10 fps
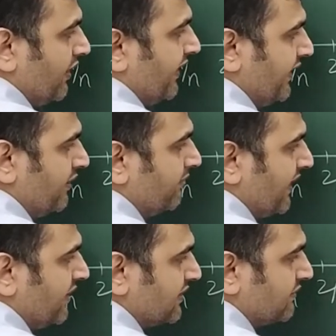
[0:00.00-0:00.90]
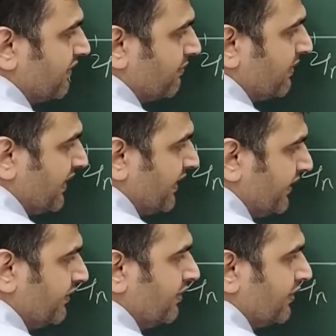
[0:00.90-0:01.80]
n minus 1 by
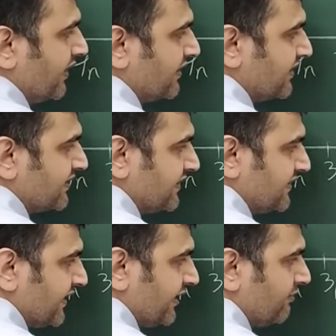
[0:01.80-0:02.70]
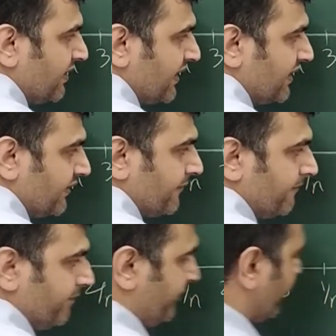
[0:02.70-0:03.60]
n, and this is n by n.
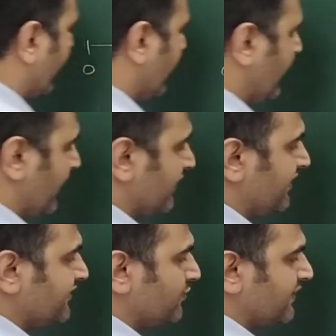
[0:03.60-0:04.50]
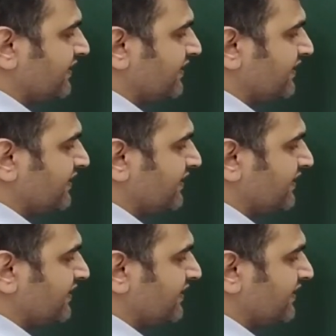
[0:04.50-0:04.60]
And this you can